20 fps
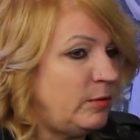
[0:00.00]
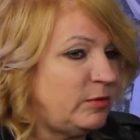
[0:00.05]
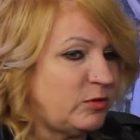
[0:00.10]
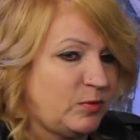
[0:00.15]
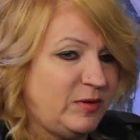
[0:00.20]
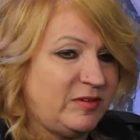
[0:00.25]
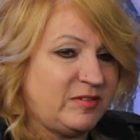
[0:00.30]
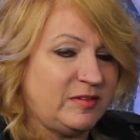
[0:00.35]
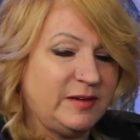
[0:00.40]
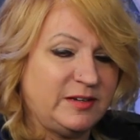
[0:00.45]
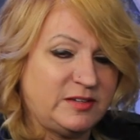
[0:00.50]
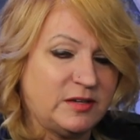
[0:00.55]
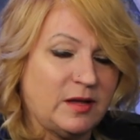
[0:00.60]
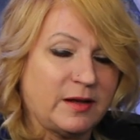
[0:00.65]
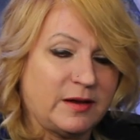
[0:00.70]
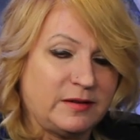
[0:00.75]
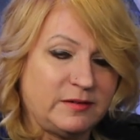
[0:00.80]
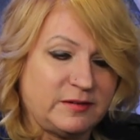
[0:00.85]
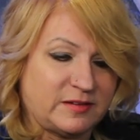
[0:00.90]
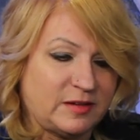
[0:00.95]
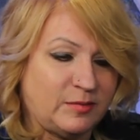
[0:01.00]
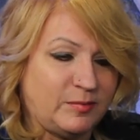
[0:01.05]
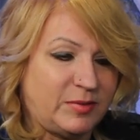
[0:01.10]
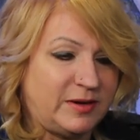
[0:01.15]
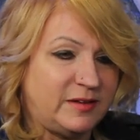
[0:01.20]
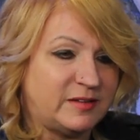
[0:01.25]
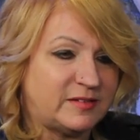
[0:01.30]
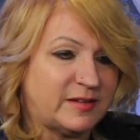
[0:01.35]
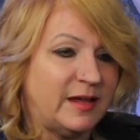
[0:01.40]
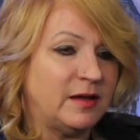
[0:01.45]
I was recently talking to
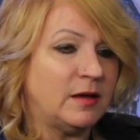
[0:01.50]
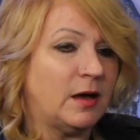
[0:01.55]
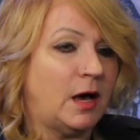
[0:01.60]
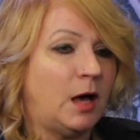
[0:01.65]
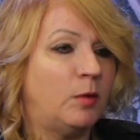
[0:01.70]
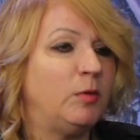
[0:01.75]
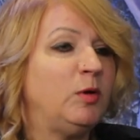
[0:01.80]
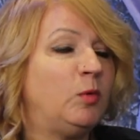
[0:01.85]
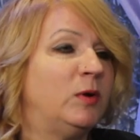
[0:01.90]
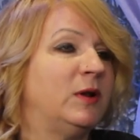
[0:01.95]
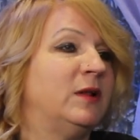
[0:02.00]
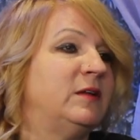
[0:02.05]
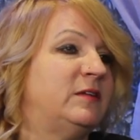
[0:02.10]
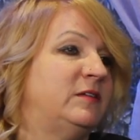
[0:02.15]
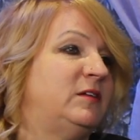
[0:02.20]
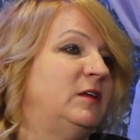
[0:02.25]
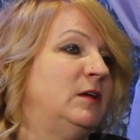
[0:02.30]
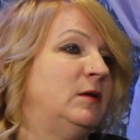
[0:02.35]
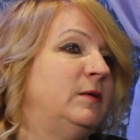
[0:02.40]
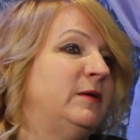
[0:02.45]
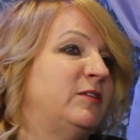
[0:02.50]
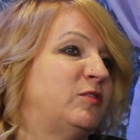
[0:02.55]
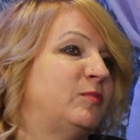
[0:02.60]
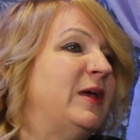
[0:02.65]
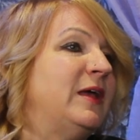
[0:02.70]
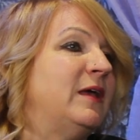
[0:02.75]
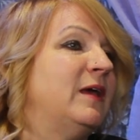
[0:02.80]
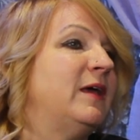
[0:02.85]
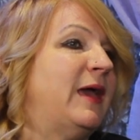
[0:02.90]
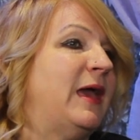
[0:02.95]
somebody saying, all we wanted to do is
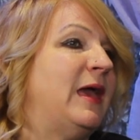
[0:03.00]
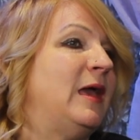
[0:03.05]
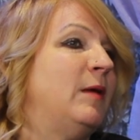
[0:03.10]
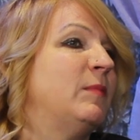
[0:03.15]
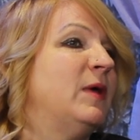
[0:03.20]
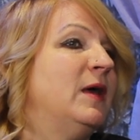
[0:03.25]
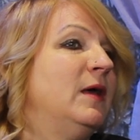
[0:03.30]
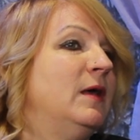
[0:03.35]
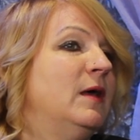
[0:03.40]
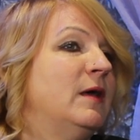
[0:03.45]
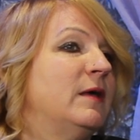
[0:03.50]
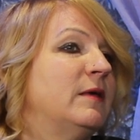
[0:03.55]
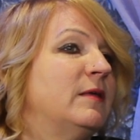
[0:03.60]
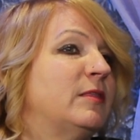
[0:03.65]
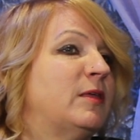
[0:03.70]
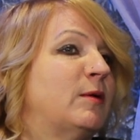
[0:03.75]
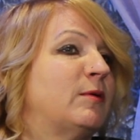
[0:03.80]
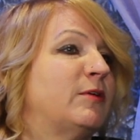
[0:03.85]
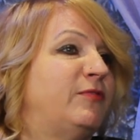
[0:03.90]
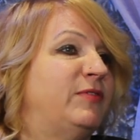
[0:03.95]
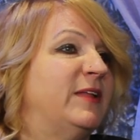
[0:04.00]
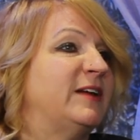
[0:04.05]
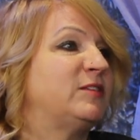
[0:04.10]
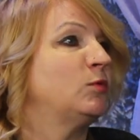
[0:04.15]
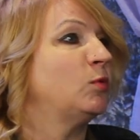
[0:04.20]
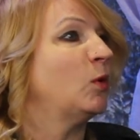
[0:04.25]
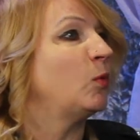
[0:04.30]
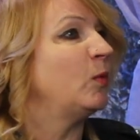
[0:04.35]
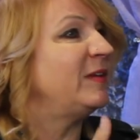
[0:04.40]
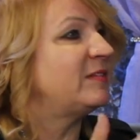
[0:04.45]
make a game that
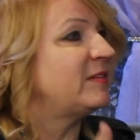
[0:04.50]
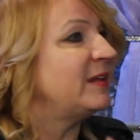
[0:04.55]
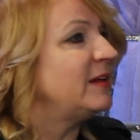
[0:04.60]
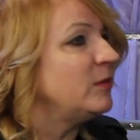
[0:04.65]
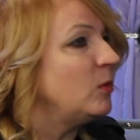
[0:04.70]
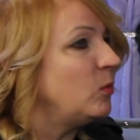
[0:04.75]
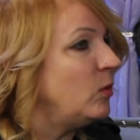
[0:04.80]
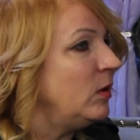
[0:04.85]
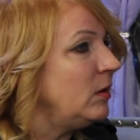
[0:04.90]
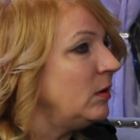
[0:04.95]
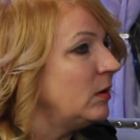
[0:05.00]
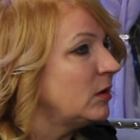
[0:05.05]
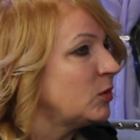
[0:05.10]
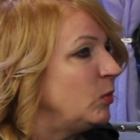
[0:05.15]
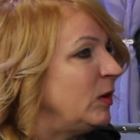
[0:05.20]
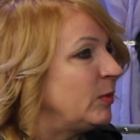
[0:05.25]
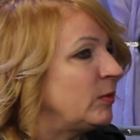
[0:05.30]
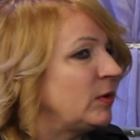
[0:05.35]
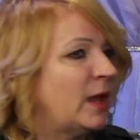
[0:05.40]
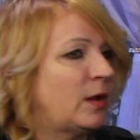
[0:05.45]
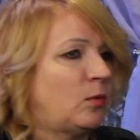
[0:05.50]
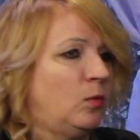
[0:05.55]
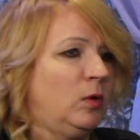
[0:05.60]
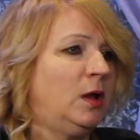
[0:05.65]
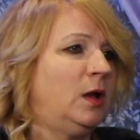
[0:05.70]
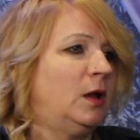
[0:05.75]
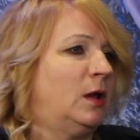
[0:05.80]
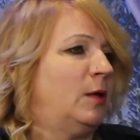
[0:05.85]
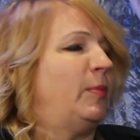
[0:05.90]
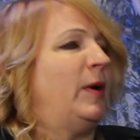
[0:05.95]
reflected what we see in the world. We weren't like,
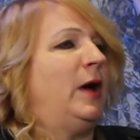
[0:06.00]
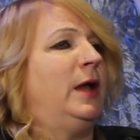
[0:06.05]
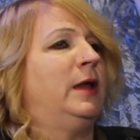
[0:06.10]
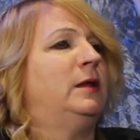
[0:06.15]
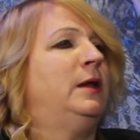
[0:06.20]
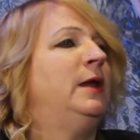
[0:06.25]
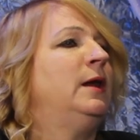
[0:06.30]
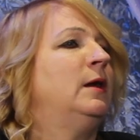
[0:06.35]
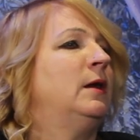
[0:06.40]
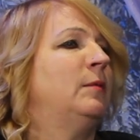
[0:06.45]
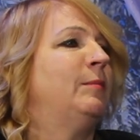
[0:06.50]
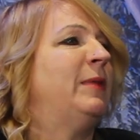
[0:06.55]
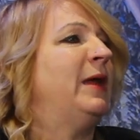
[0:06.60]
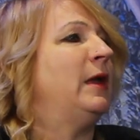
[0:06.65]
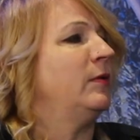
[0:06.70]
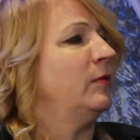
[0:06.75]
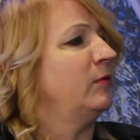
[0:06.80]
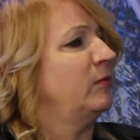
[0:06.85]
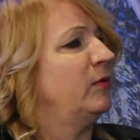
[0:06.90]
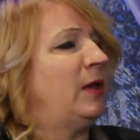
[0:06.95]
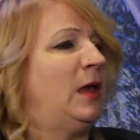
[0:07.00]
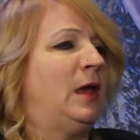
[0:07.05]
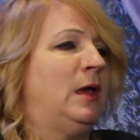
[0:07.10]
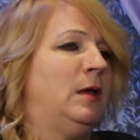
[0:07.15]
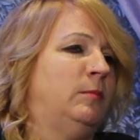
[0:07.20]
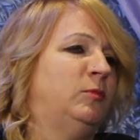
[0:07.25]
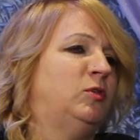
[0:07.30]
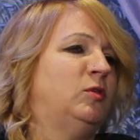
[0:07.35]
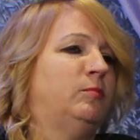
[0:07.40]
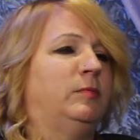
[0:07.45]
we're going to pioneer and make a
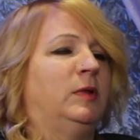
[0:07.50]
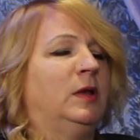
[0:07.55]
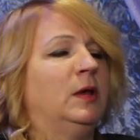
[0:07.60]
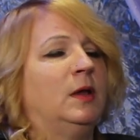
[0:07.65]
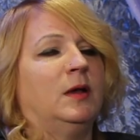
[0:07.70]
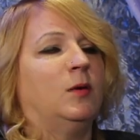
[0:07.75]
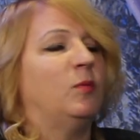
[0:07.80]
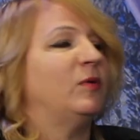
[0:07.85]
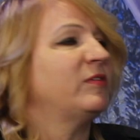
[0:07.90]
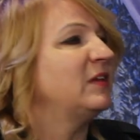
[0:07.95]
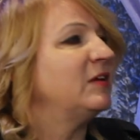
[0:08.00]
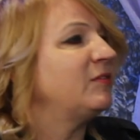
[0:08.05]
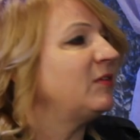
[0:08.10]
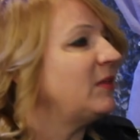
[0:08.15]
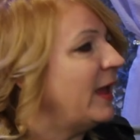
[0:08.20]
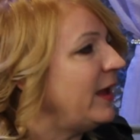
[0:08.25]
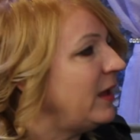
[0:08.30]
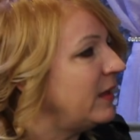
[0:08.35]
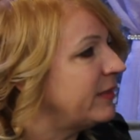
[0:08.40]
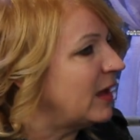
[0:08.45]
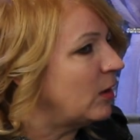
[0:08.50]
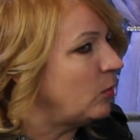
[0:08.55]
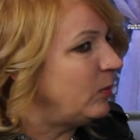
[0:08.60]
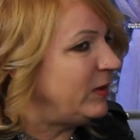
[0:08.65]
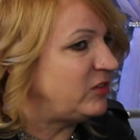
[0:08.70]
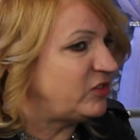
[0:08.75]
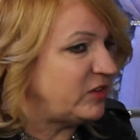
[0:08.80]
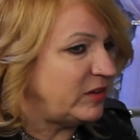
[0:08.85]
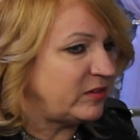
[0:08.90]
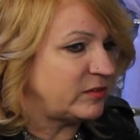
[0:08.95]
game. It was never like that.
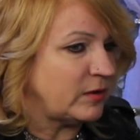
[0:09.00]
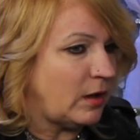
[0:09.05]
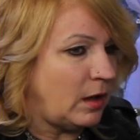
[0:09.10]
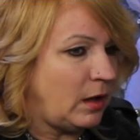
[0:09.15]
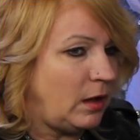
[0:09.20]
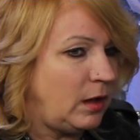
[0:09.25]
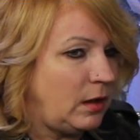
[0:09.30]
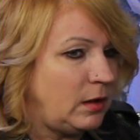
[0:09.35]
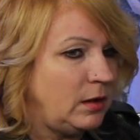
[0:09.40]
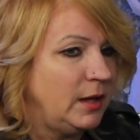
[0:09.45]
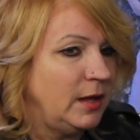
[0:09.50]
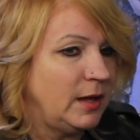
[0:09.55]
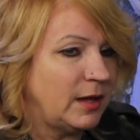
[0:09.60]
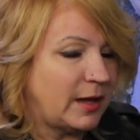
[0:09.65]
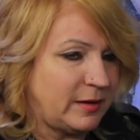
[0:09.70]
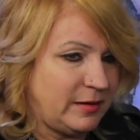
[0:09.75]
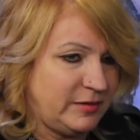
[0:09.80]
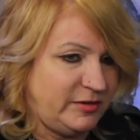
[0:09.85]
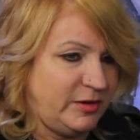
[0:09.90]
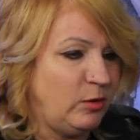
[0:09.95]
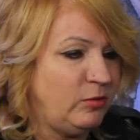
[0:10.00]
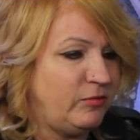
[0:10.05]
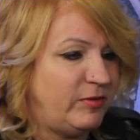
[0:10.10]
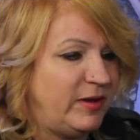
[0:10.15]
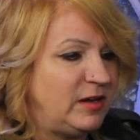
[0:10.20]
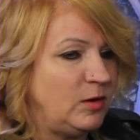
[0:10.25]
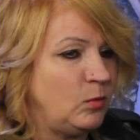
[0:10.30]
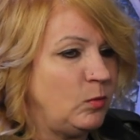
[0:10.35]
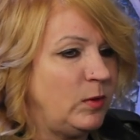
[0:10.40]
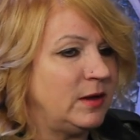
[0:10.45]
We just all kind of dove
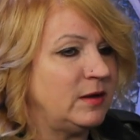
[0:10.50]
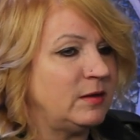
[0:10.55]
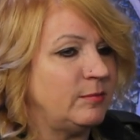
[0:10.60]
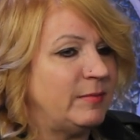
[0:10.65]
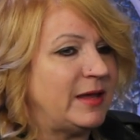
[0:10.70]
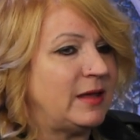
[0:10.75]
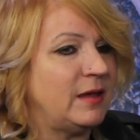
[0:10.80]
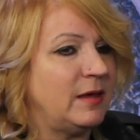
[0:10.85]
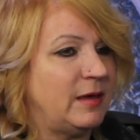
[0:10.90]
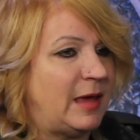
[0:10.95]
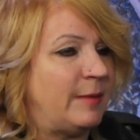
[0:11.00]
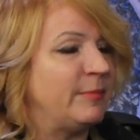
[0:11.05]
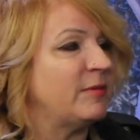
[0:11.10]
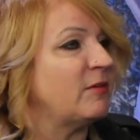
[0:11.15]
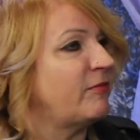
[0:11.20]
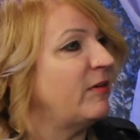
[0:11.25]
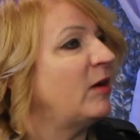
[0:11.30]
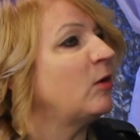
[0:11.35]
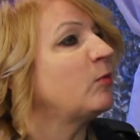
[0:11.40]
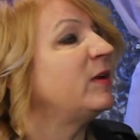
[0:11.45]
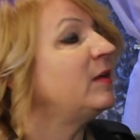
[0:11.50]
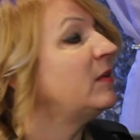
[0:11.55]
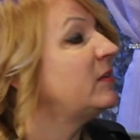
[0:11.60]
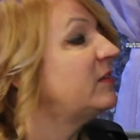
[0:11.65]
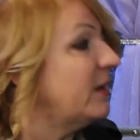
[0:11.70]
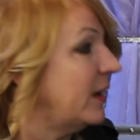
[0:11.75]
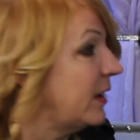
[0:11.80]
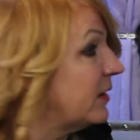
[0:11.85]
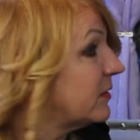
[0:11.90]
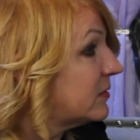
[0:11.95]
in and wanted to make a game that felt real
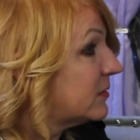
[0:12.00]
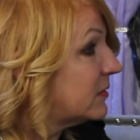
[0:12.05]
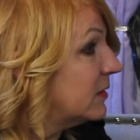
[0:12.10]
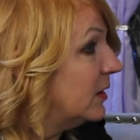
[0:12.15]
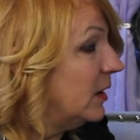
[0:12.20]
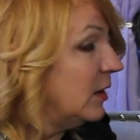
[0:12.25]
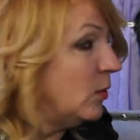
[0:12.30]
to us.